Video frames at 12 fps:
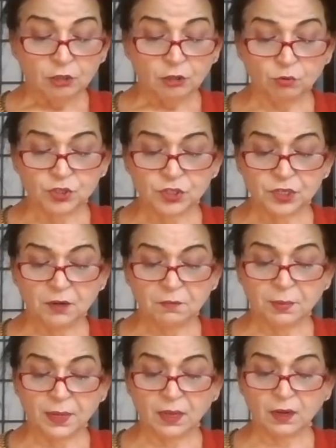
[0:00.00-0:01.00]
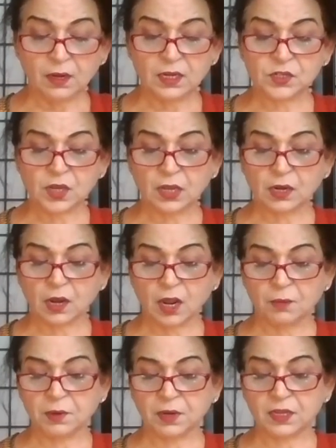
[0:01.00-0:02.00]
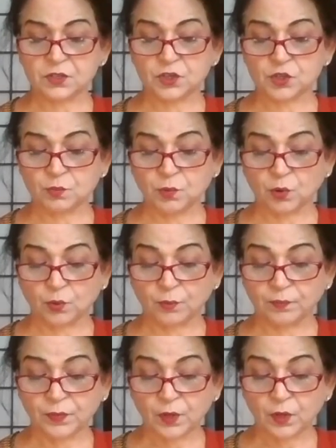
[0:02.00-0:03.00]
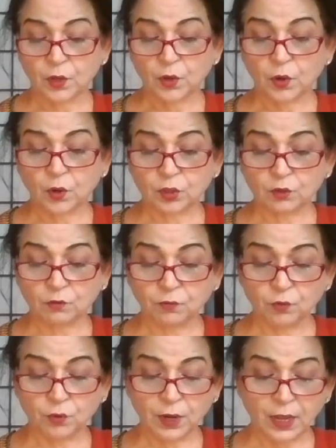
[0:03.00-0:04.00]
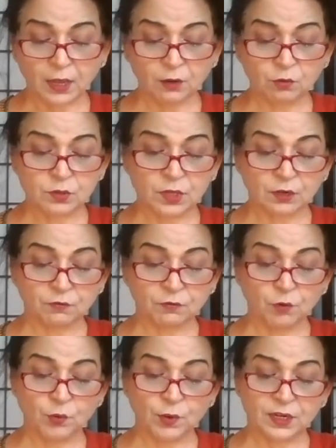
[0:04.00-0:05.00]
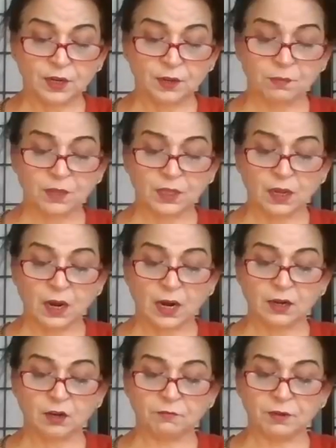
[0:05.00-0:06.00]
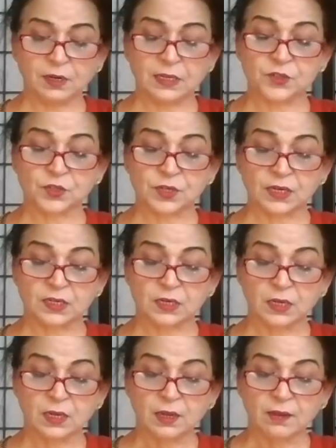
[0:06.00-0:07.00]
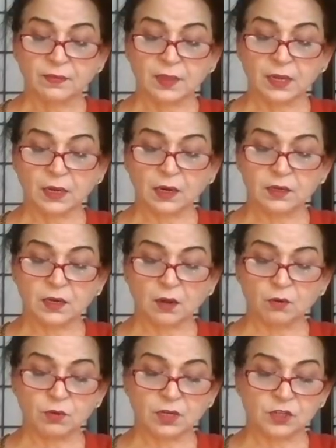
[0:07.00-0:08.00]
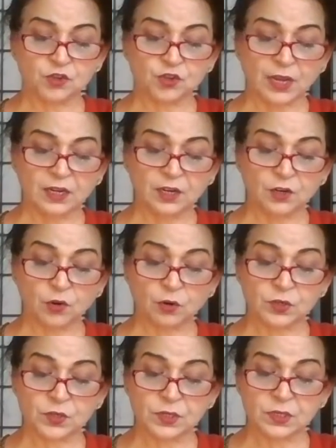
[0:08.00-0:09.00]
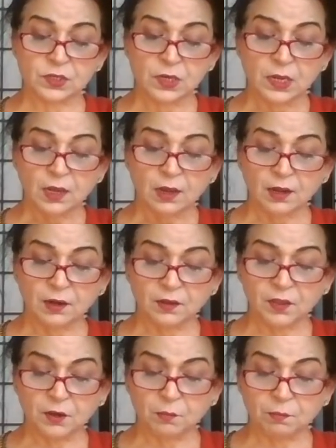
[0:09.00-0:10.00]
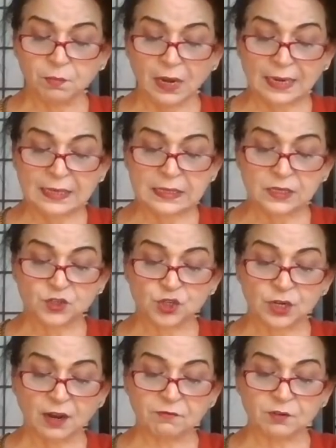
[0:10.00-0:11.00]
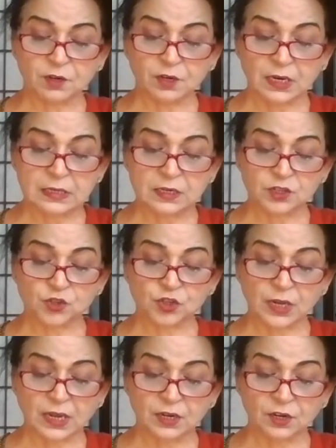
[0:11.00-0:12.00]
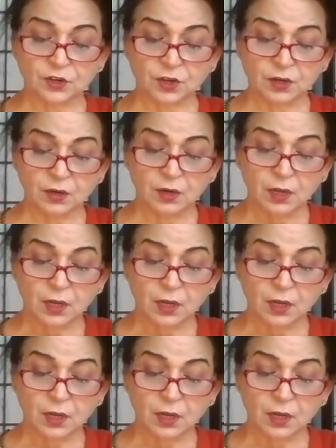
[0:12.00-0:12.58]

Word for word: Dushan barely saw Ram raise his bow or the four arrows that flew at him in the heart of an instant. They cut down his chariot horses. Another blinding shaft killed his charioteer.